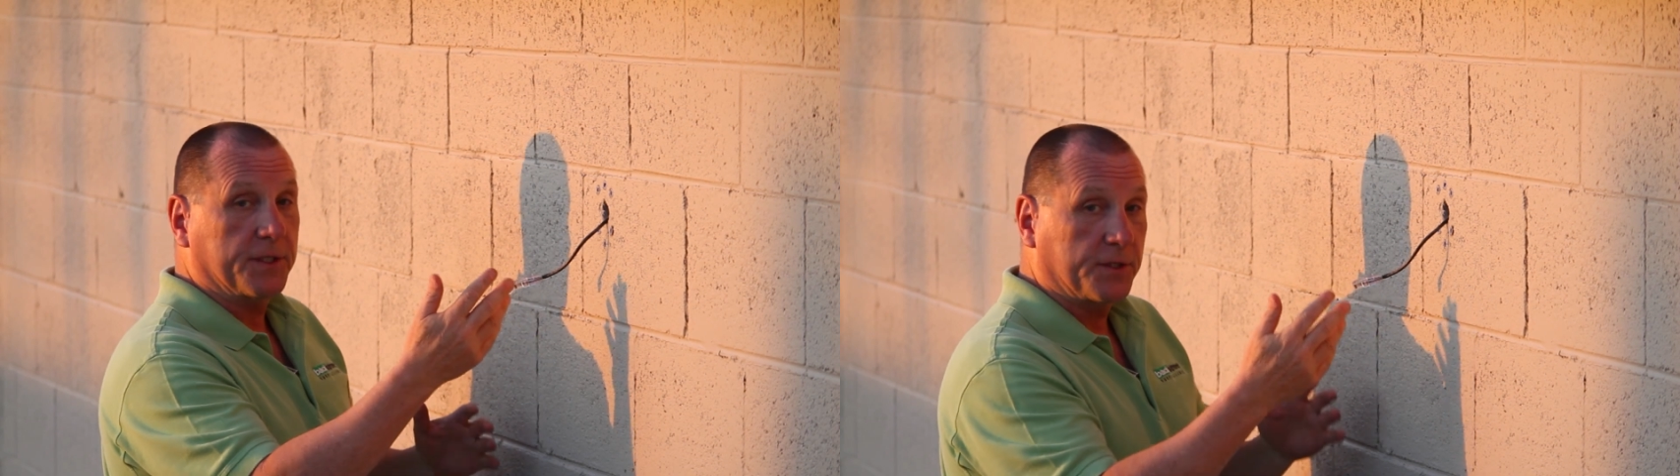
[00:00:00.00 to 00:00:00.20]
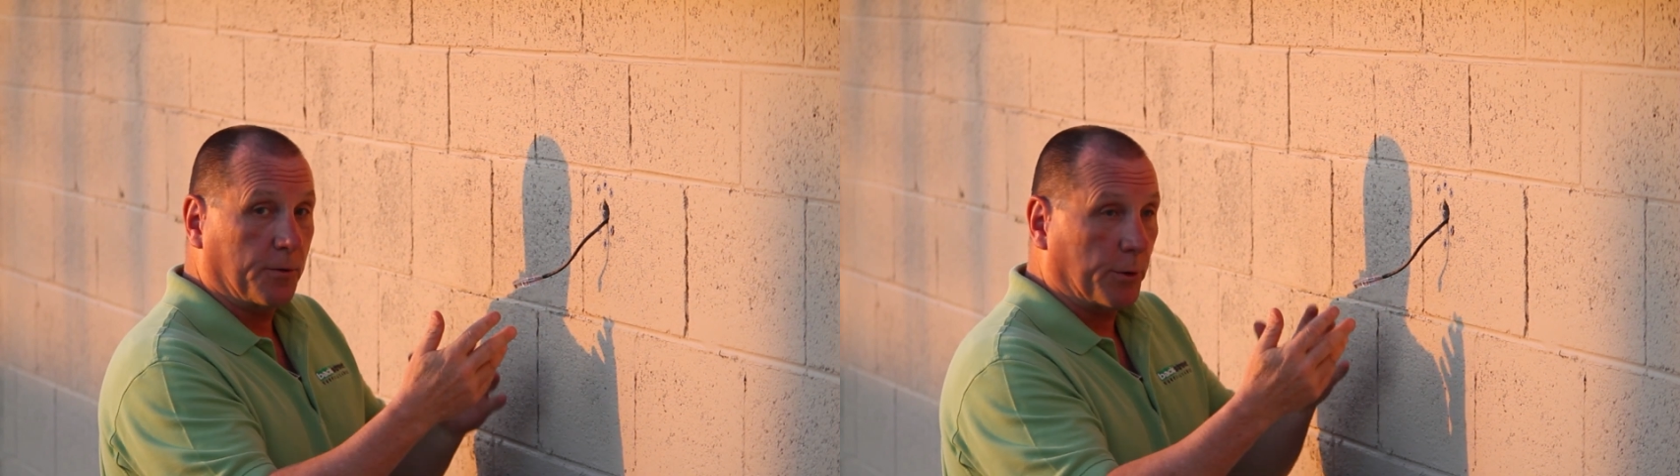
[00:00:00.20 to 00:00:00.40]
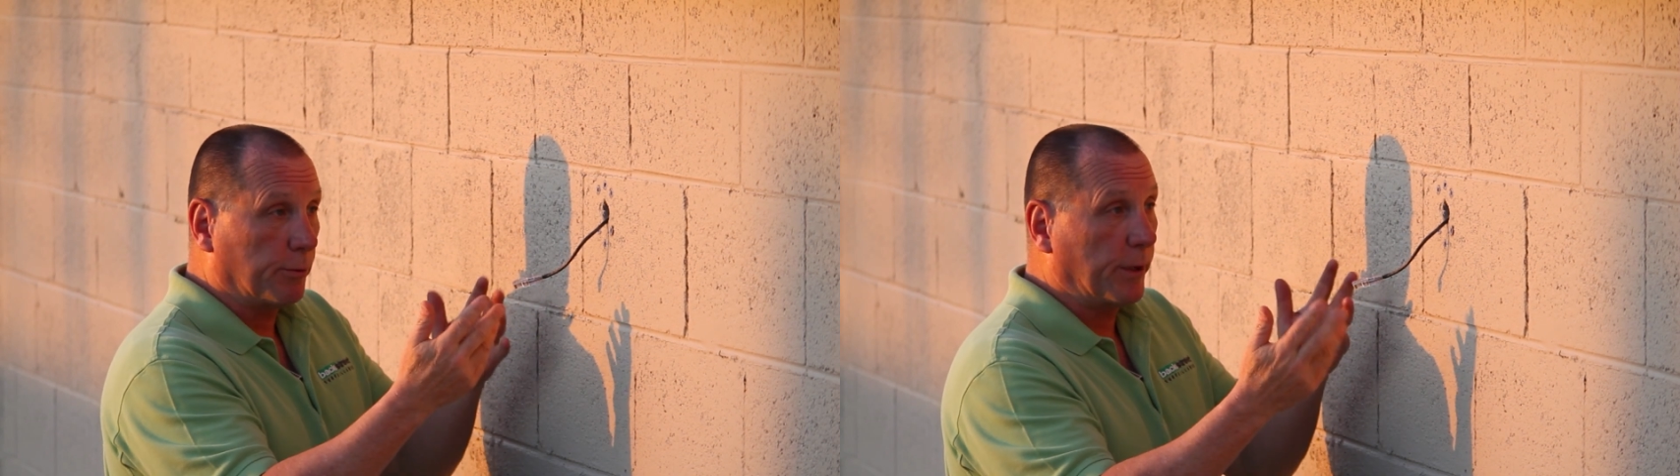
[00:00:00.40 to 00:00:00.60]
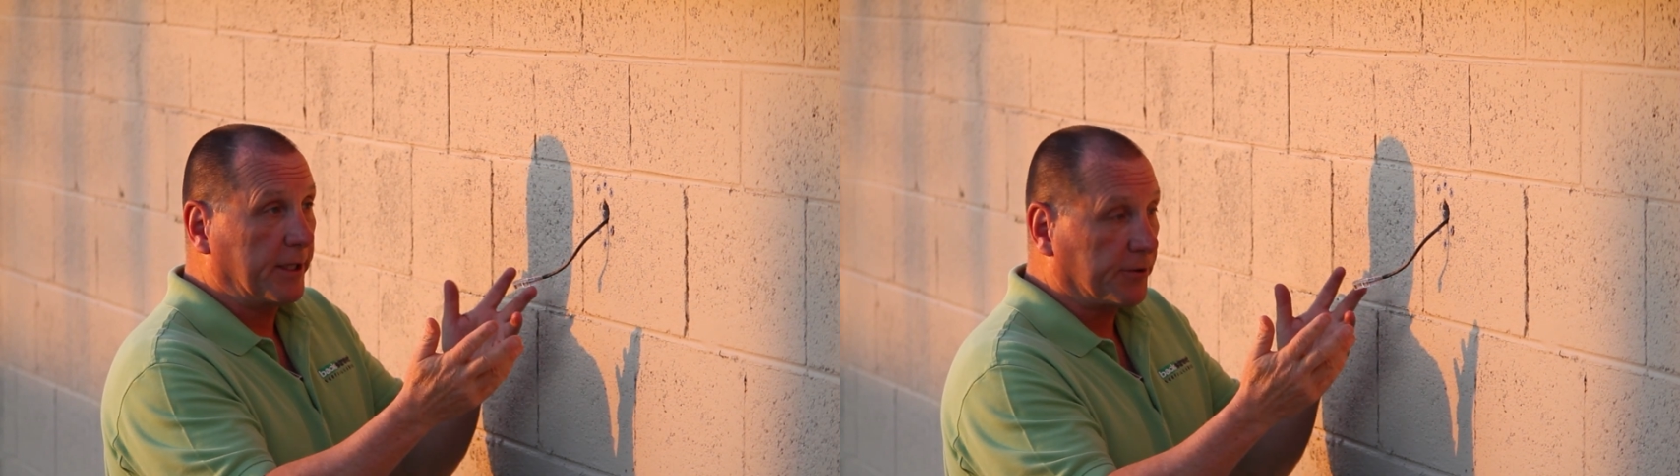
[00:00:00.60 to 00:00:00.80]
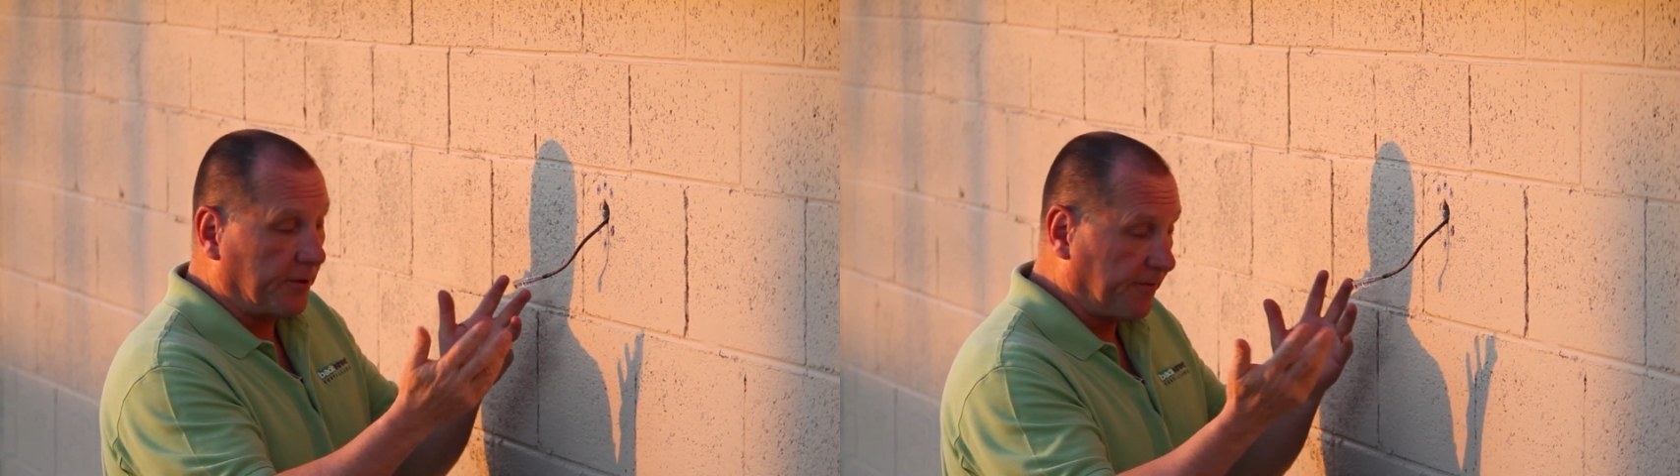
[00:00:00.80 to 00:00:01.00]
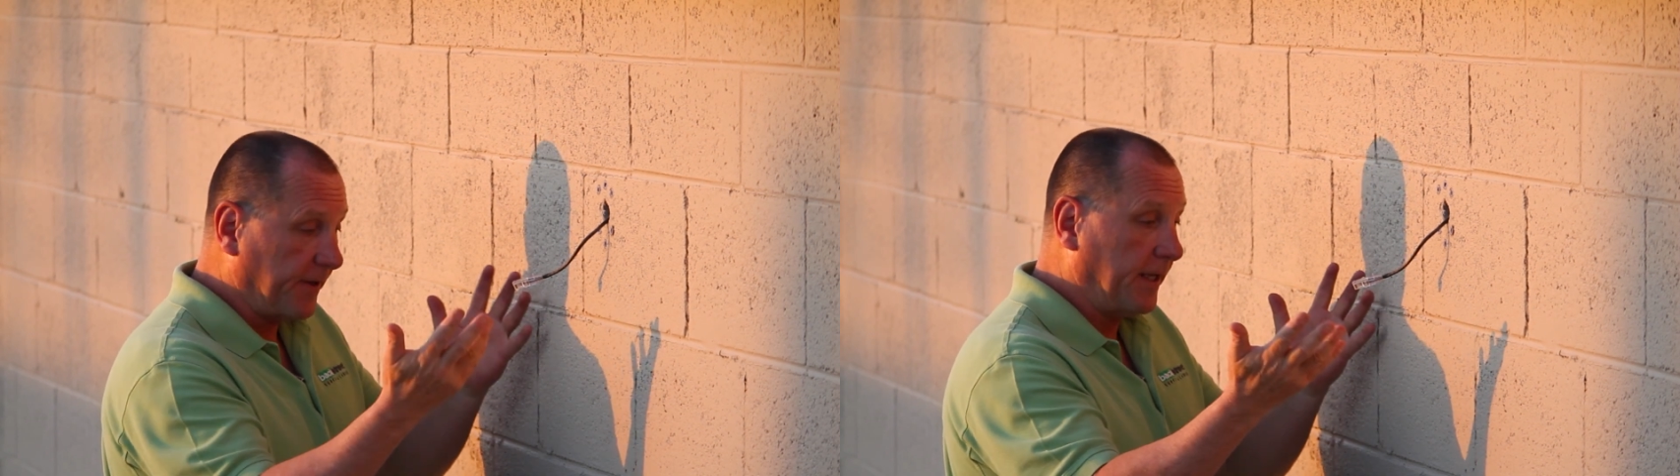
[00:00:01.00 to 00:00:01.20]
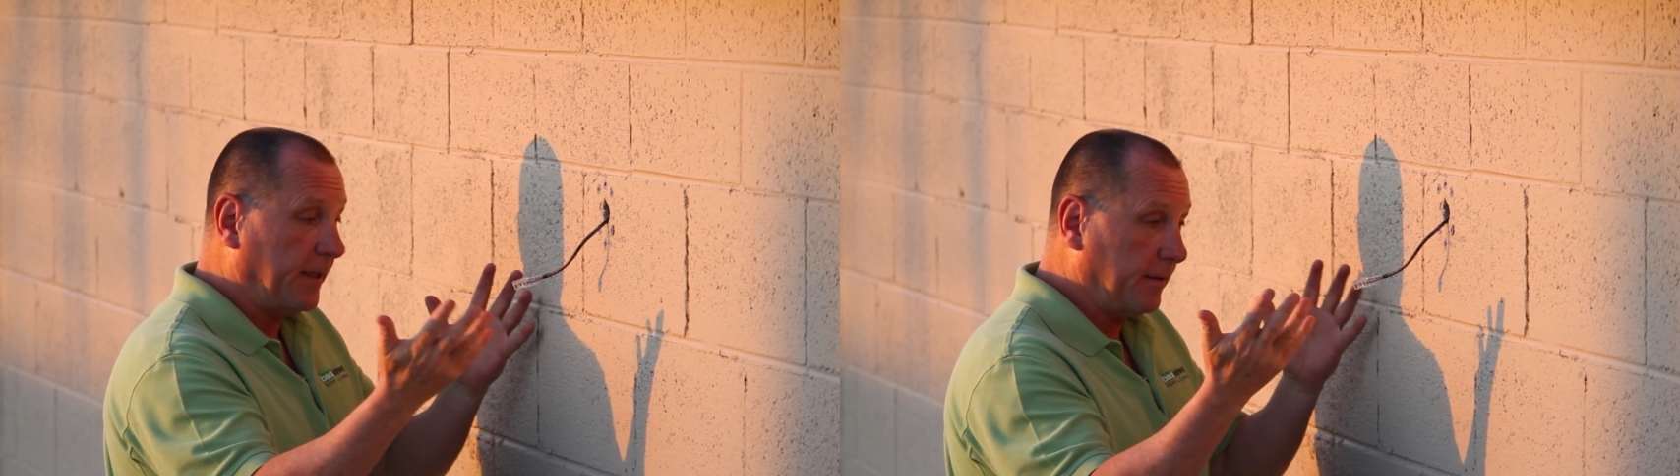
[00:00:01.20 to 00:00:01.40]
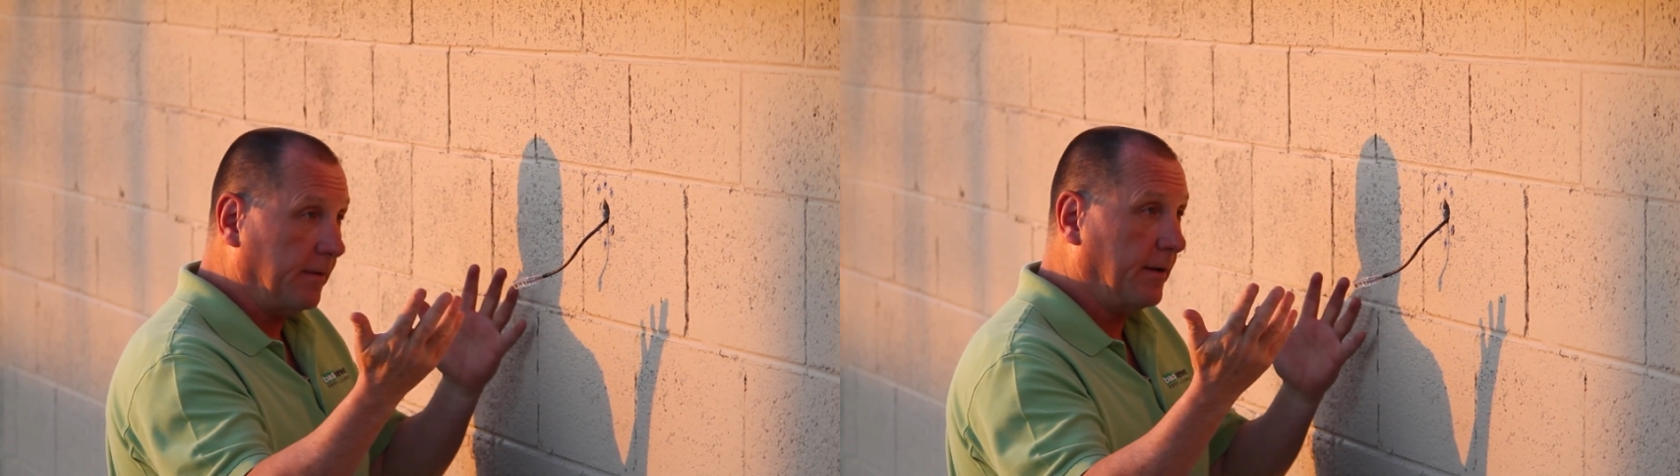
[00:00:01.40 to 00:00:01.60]
so we're
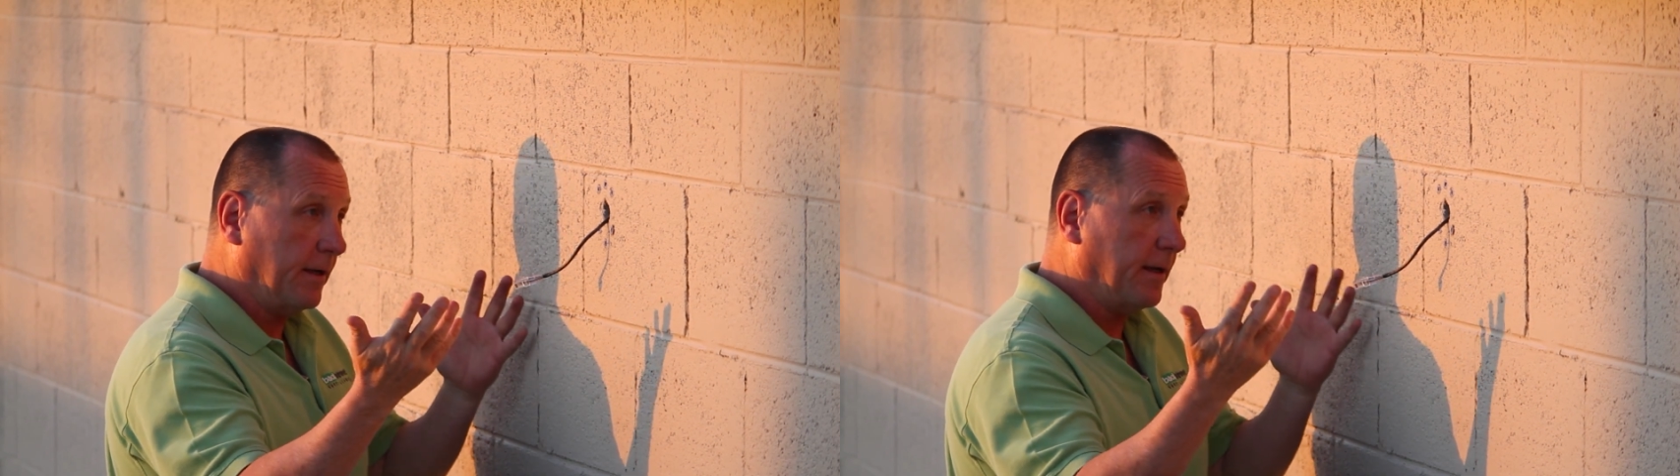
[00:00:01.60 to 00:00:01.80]
retrofitting